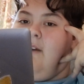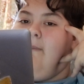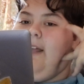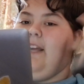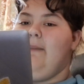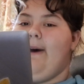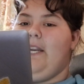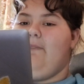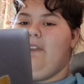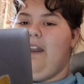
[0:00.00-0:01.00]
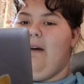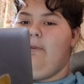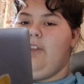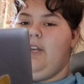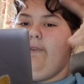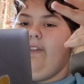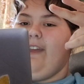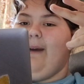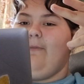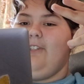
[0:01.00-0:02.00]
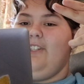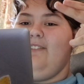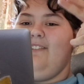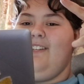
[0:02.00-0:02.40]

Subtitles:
But like in the Battle of the Labyrinth, he was captured.